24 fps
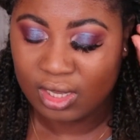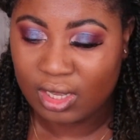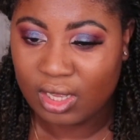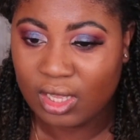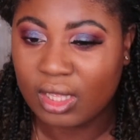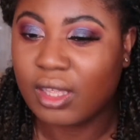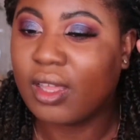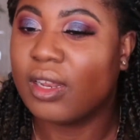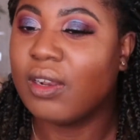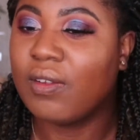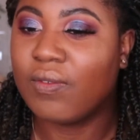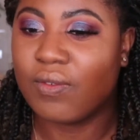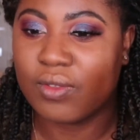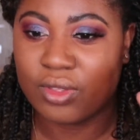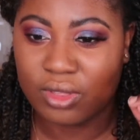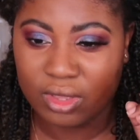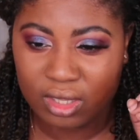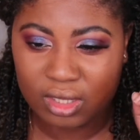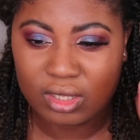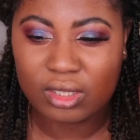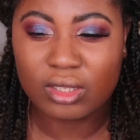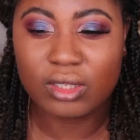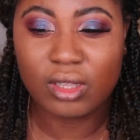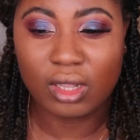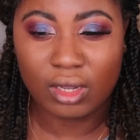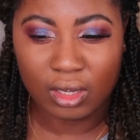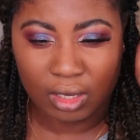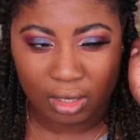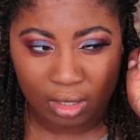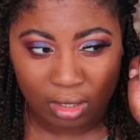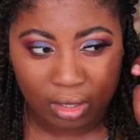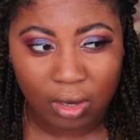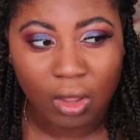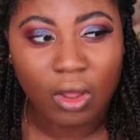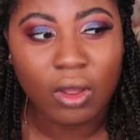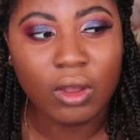kind of this
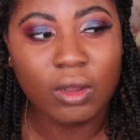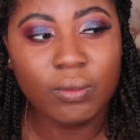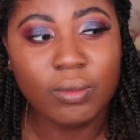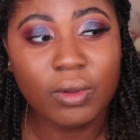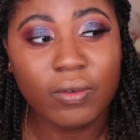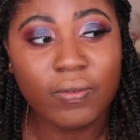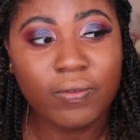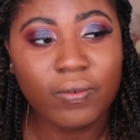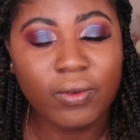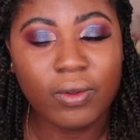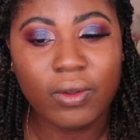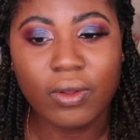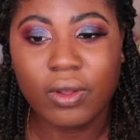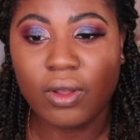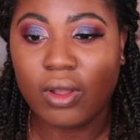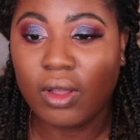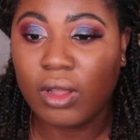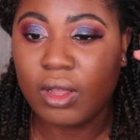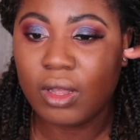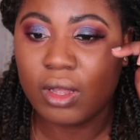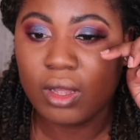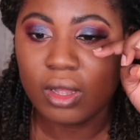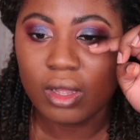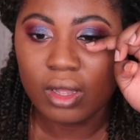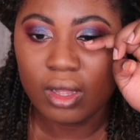long before,